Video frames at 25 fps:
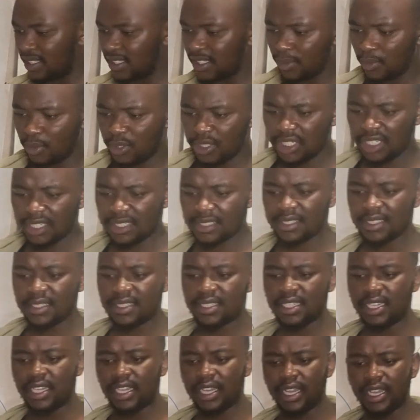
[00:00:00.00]
D which are
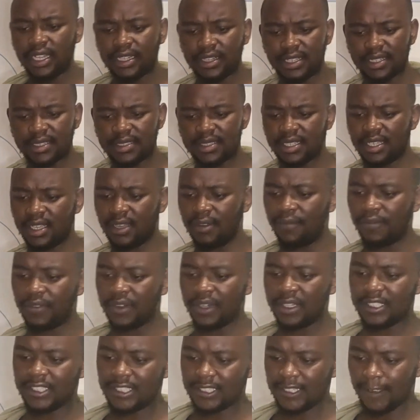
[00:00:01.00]
sitting at the
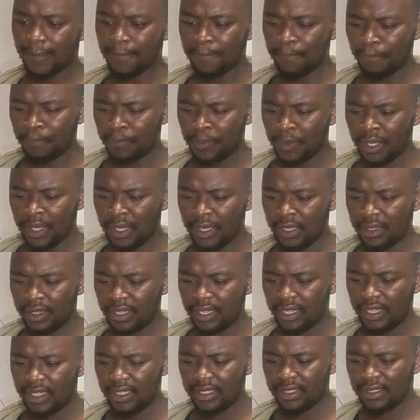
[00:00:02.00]
circumference.
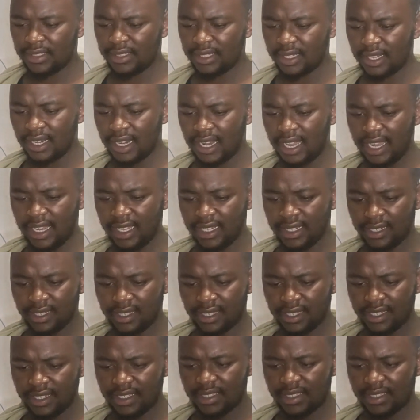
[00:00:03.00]
There is a line